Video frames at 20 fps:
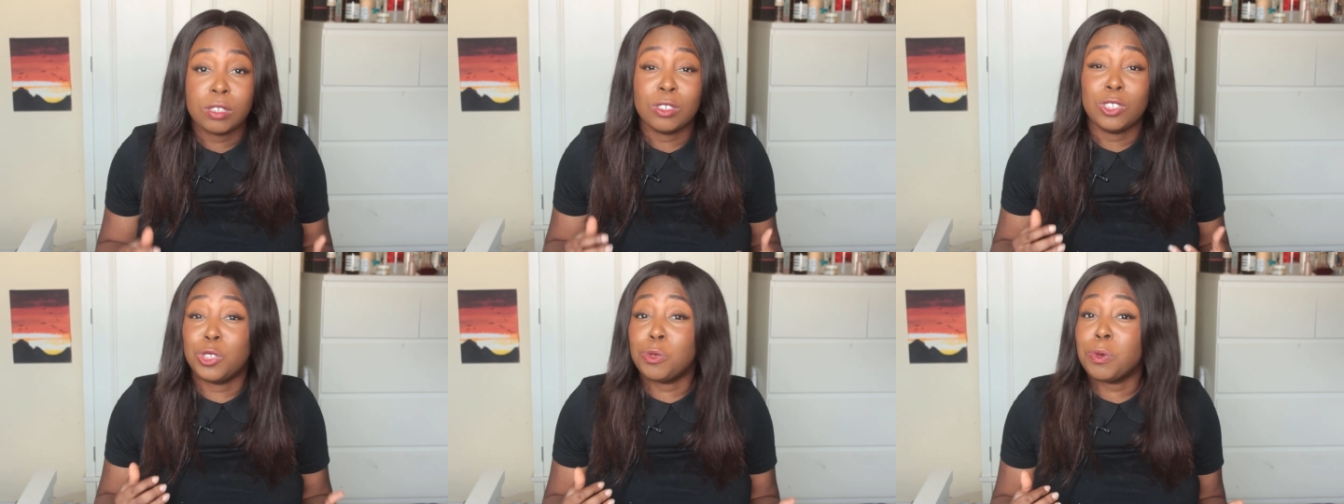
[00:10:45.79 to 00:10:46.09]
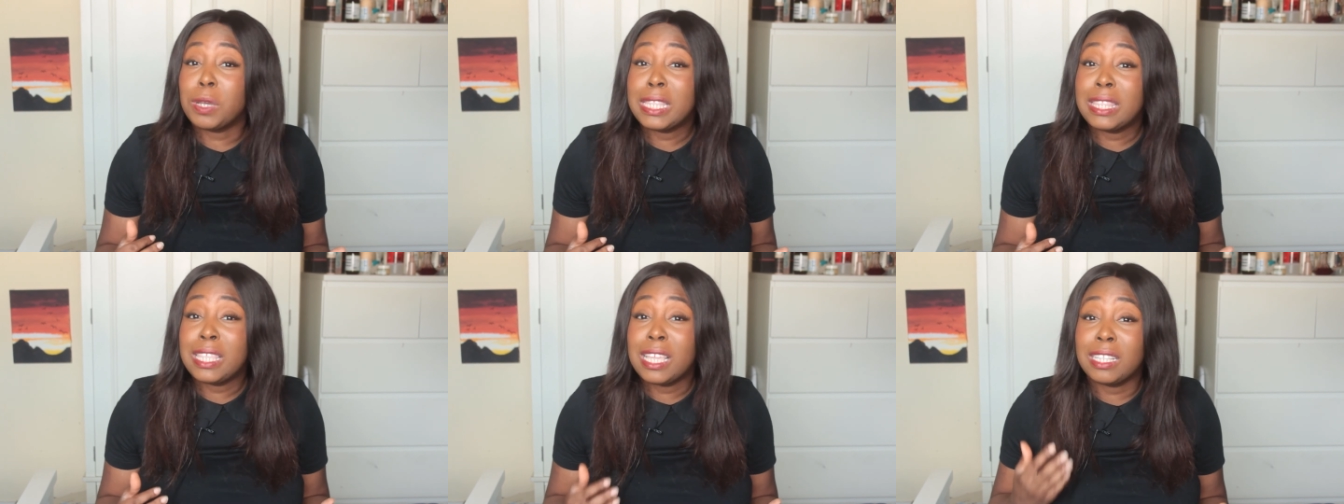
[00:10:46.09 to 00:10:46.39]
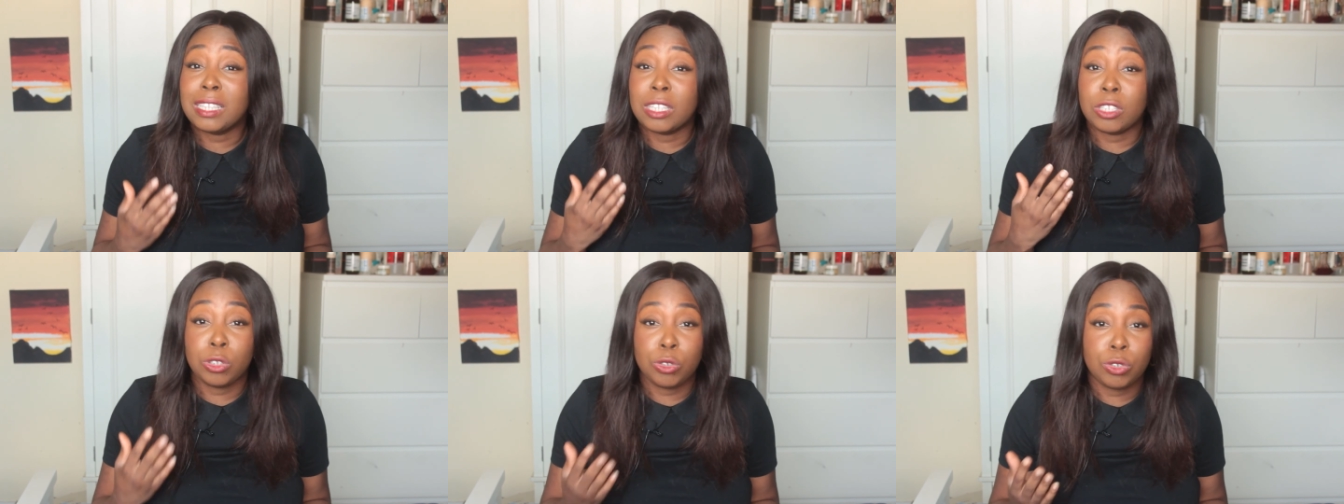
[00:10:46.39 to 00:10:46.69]
Do I
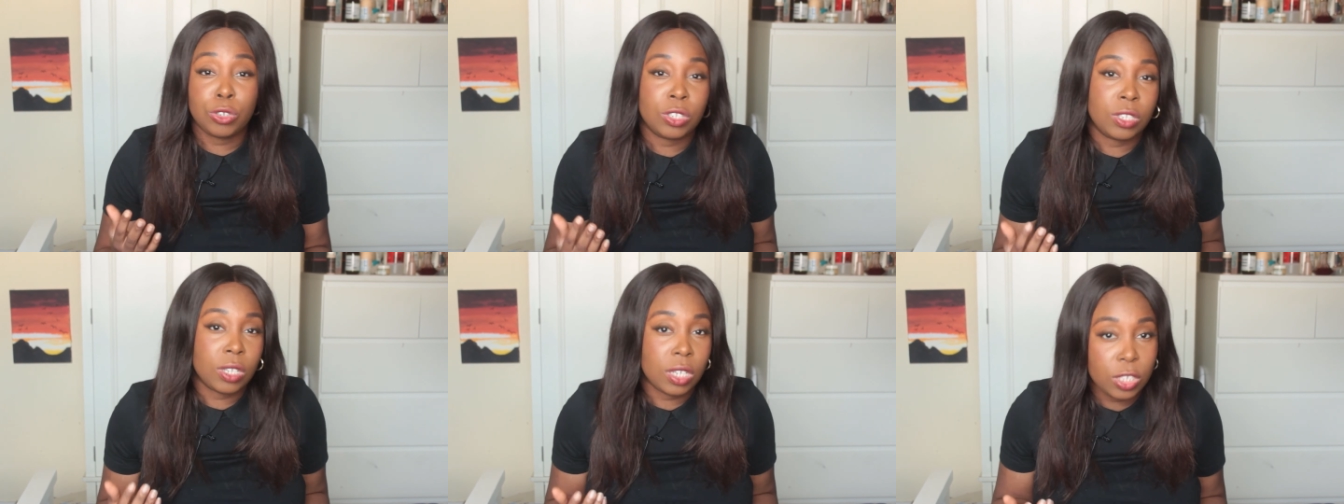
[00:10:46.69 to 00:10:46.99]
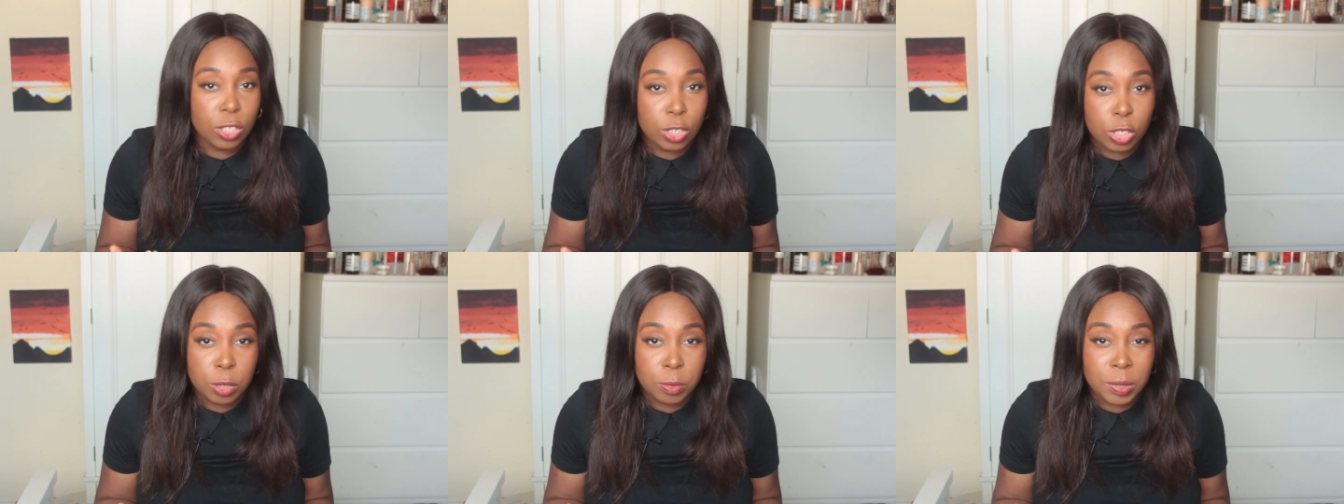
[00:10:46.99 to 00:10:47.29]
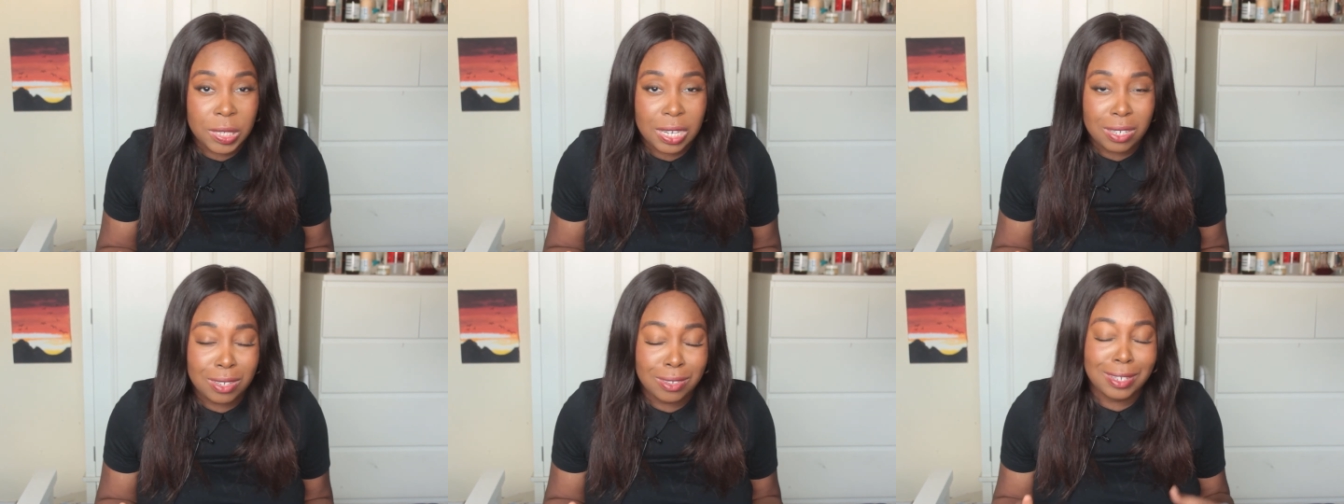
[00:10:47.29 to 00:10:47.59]
think that you should start a YouTube
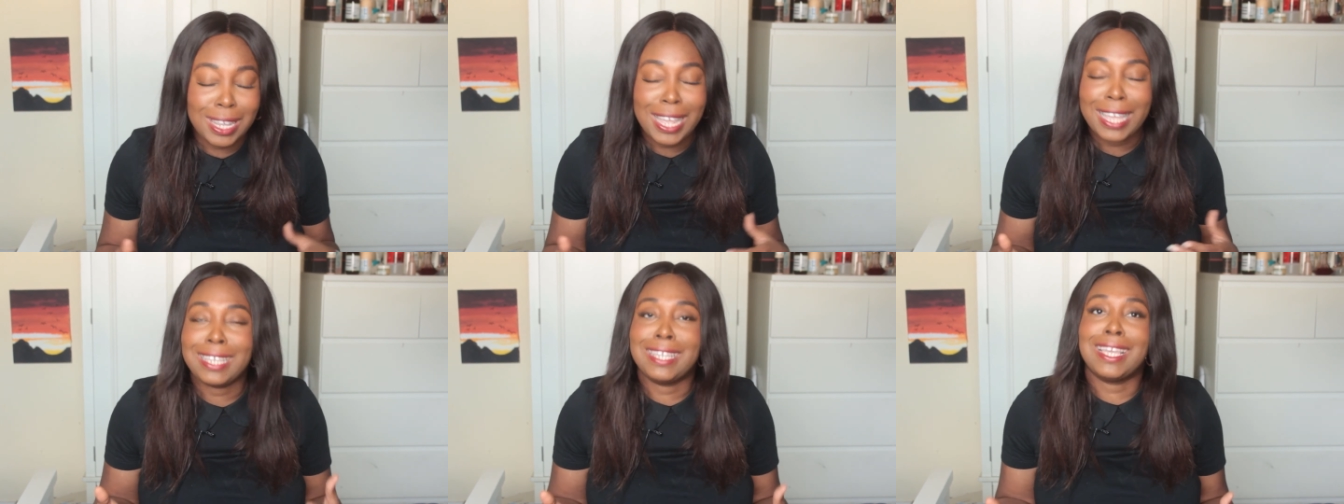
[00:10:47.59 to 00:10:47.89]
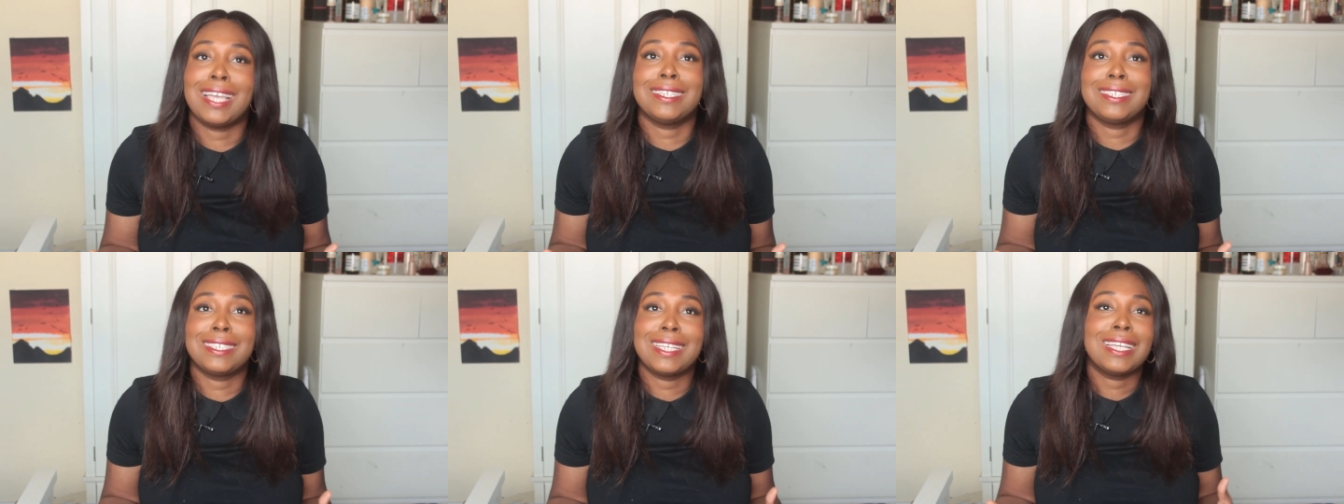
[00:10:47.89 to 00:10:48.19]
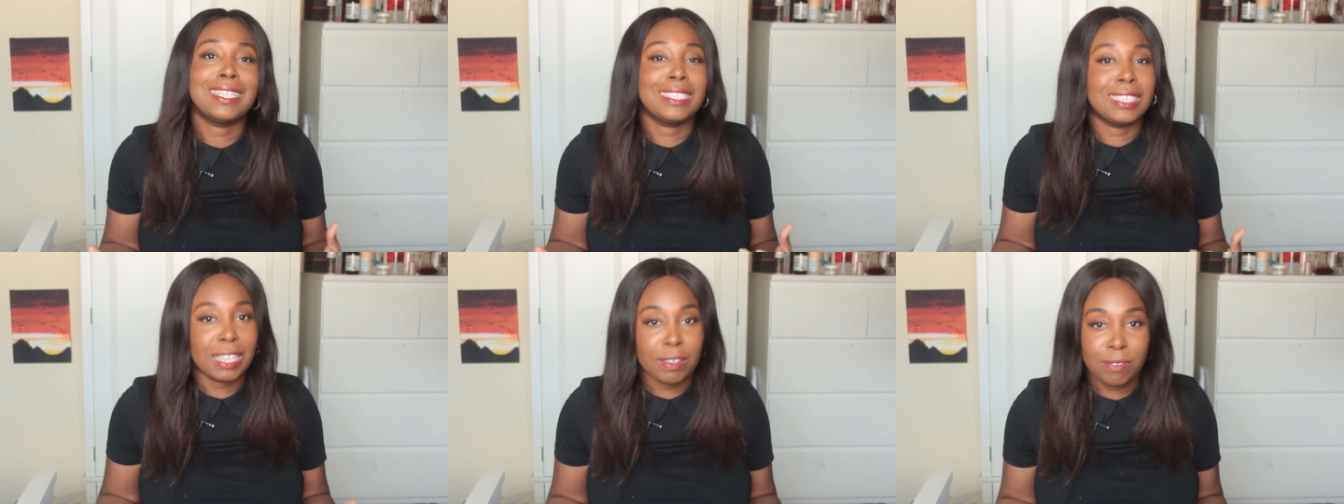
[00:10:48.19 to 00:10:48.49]
channel? Yes,
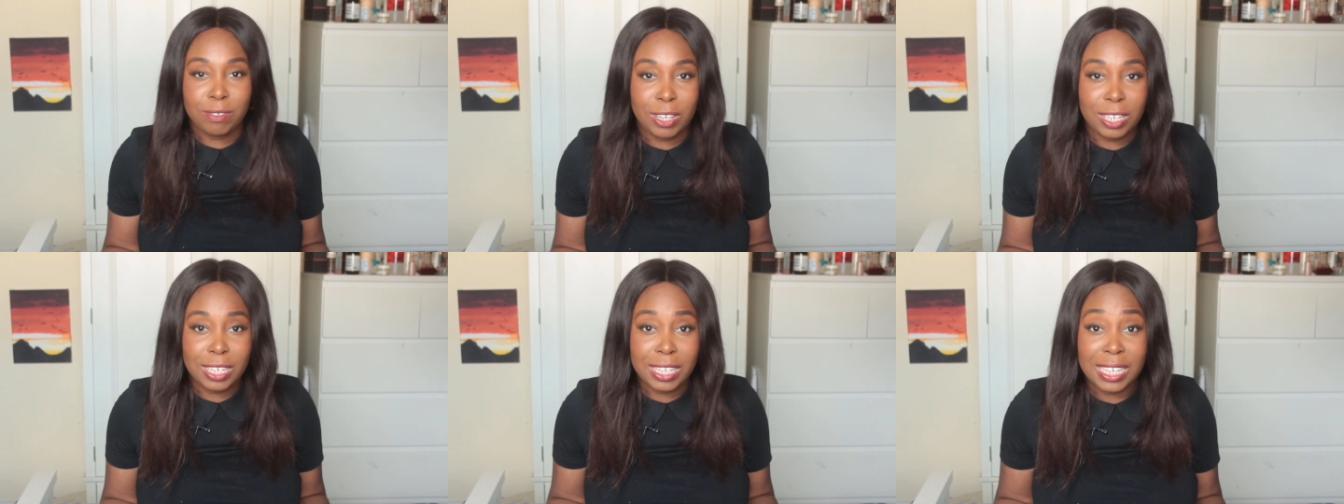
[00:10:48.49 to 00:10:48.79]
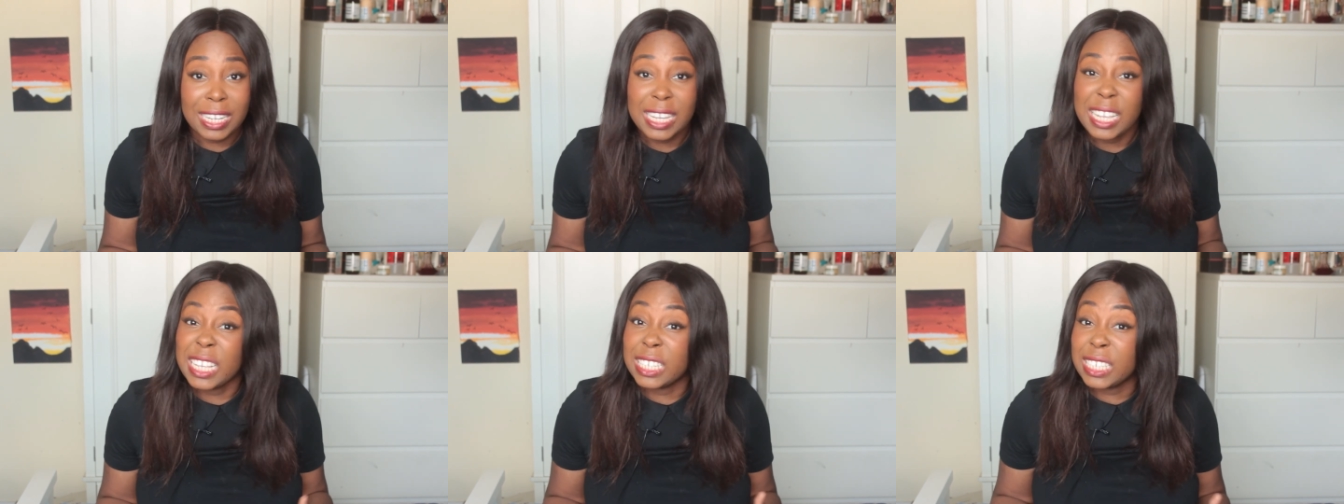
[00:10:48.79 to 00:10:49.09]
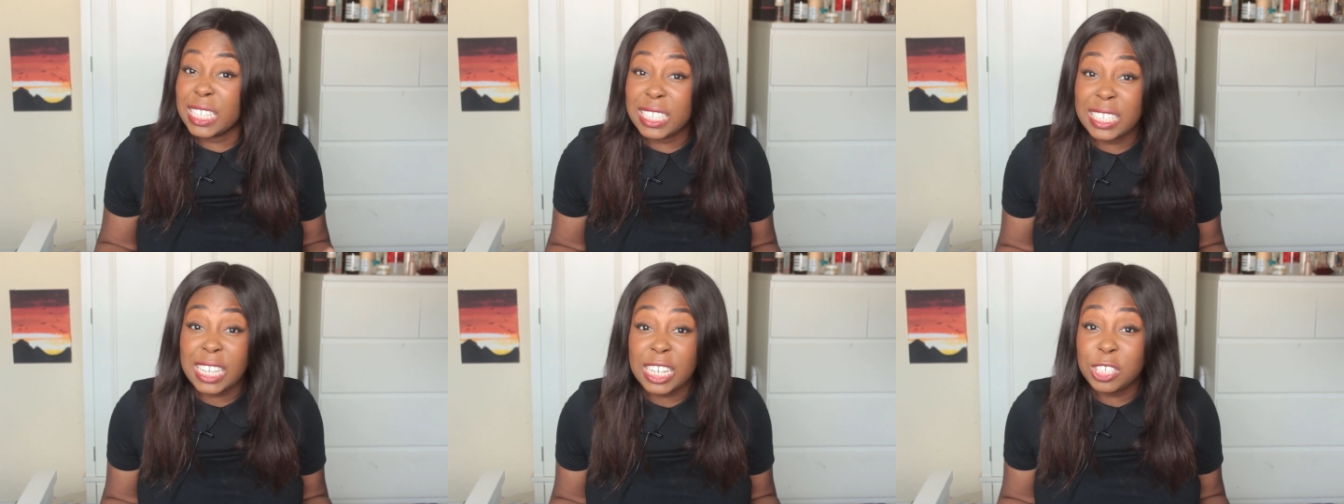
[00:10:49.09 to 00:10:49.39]
definitely. Is
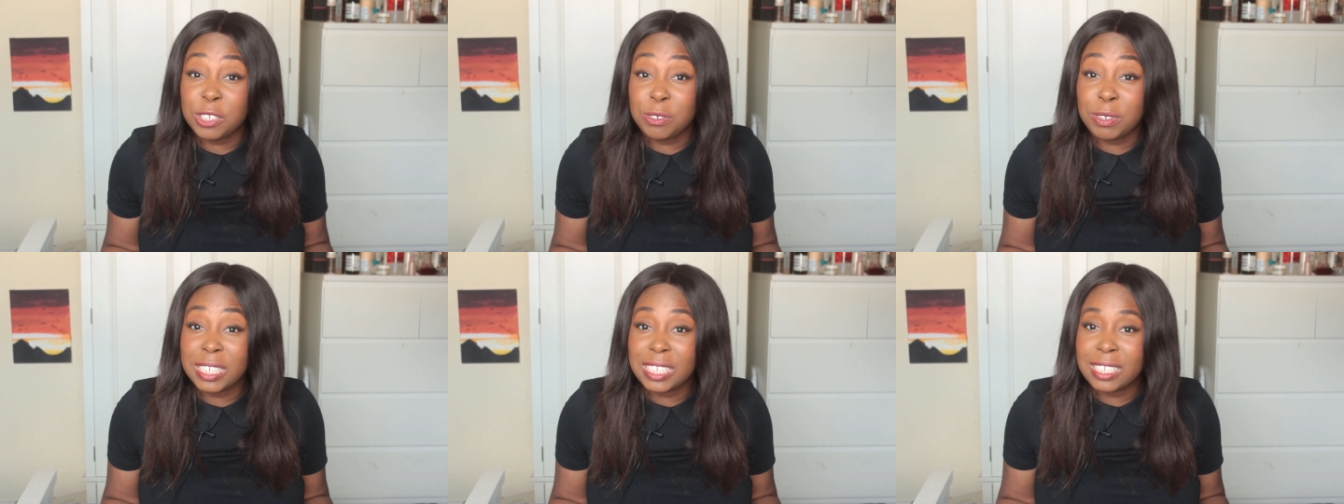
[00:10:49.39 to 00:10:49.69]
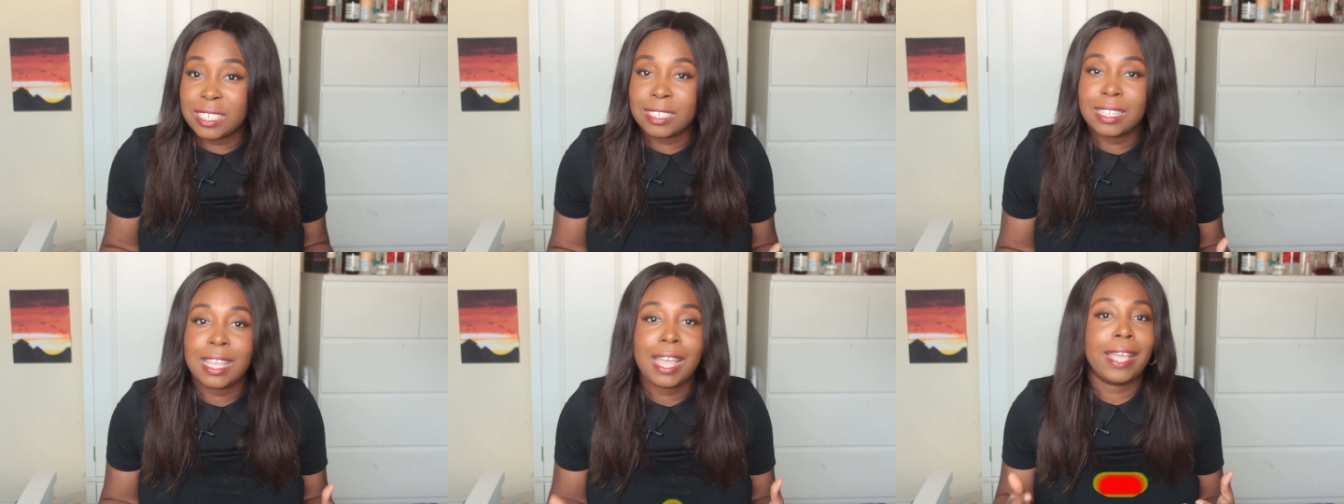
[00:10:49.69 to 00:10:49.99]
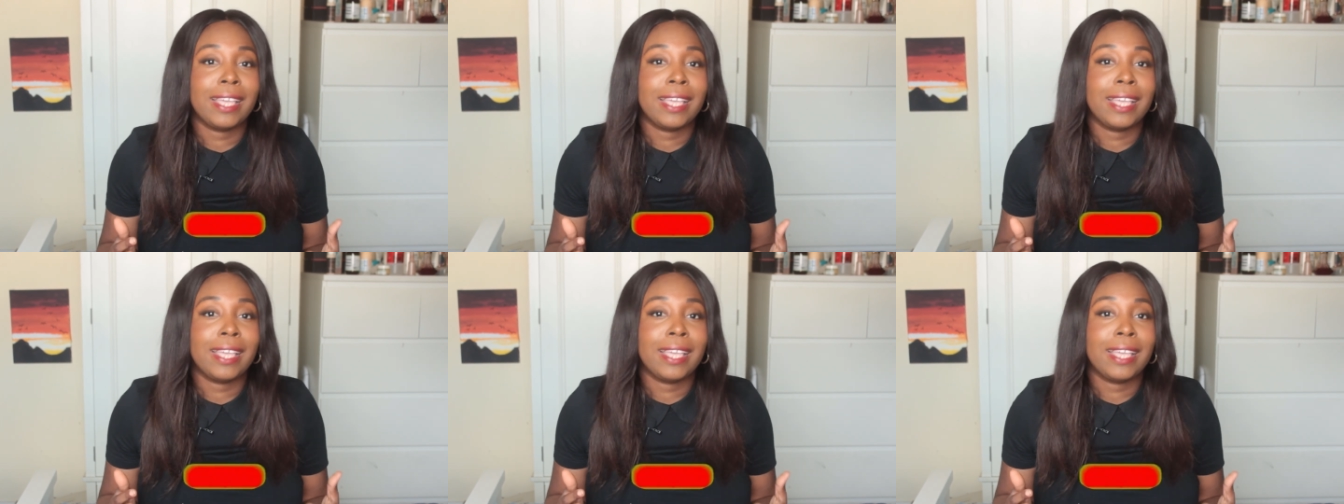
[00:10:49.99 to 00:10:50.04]
it saturated?